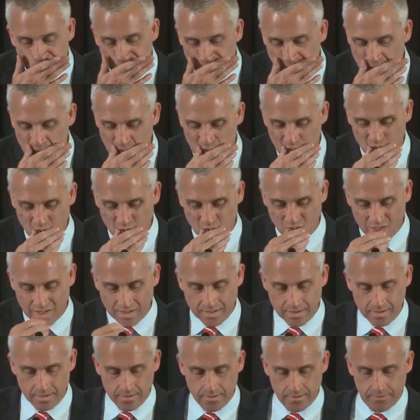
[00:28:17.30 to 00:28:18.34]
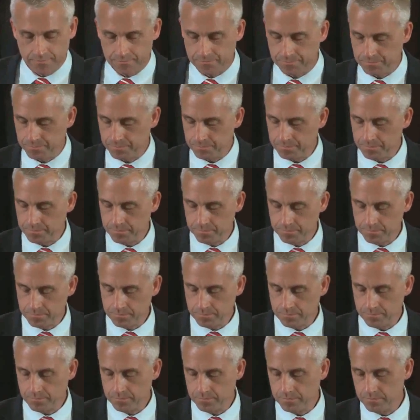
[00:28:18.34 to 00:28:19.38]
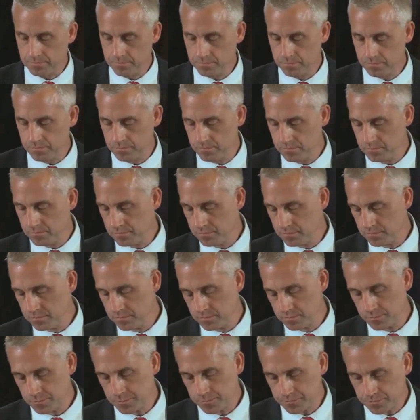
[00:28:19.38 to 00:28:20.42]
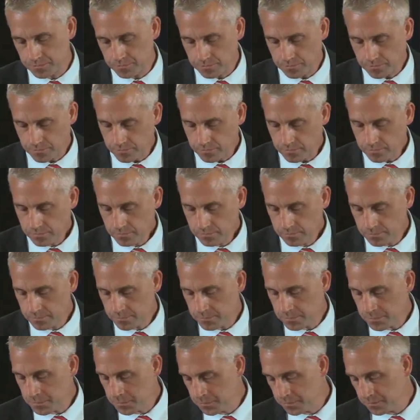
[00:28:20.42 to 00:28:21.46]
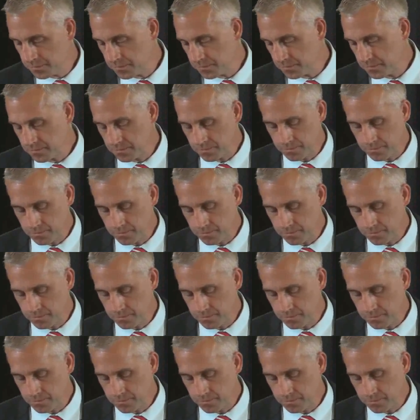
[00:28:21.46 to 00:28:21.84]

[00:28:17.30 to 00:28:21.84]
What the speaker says: Nothing is said.